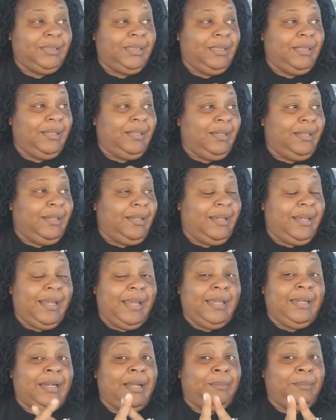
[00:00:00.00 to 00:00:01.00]

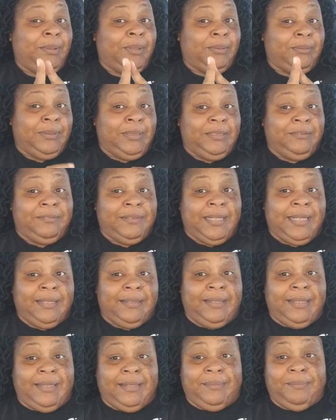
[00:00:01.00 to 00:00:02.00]
did. And I'm gonna leave it
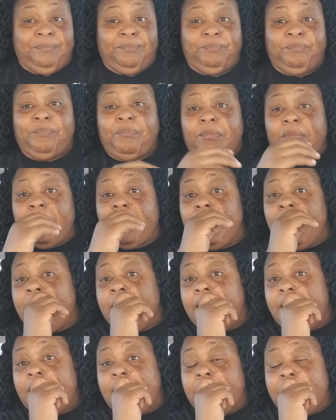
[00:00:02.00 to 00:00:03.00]
at that.
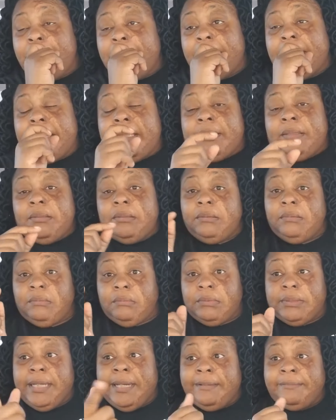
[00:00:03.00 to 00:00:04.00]
But
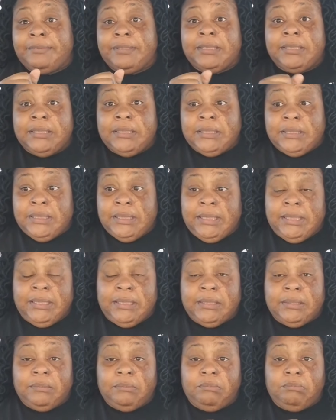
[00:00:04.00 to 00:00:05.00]
ever since
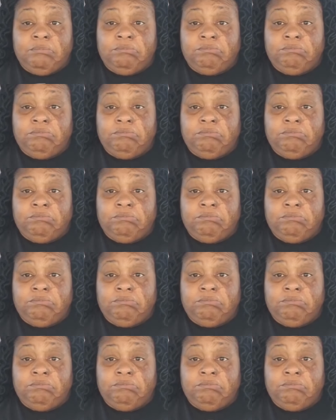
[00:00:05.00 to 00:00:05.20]
then,